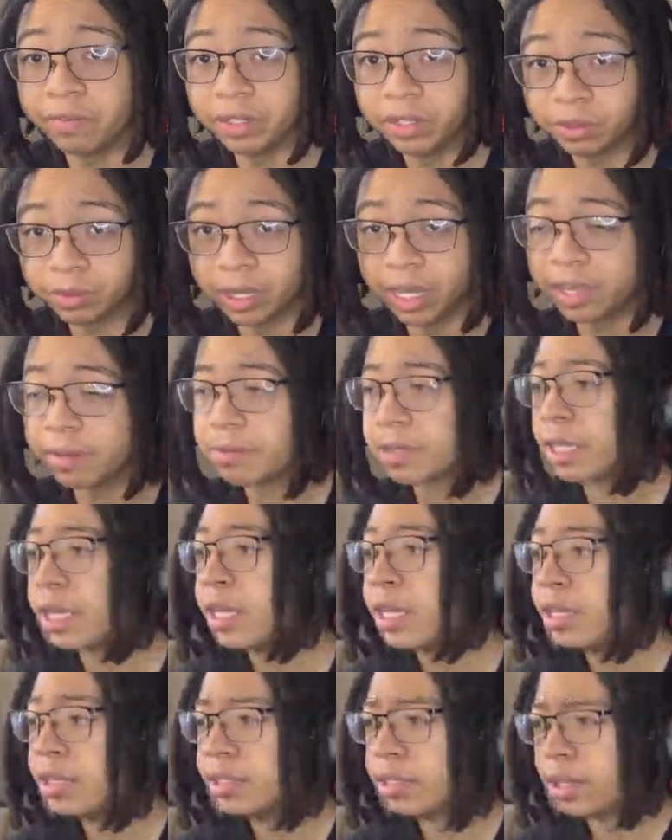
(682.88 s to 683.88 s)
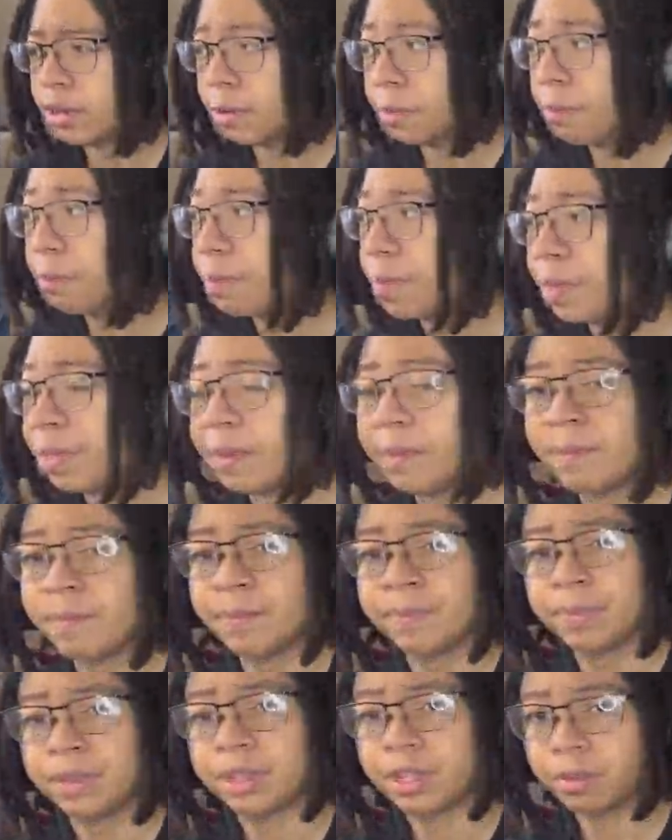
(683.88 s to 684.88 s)
2 games. So
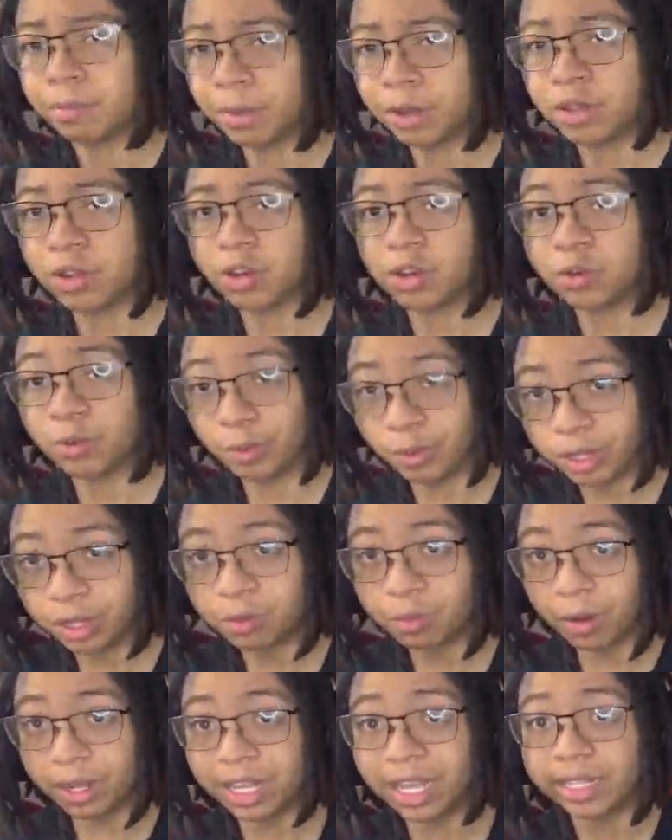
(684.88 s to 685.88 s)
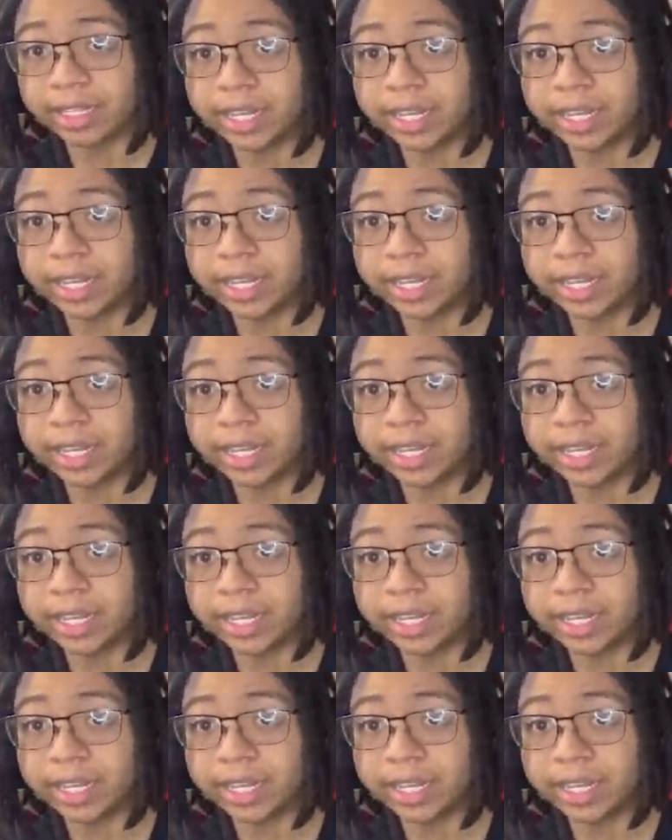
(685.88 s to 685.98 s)
make sure you really run that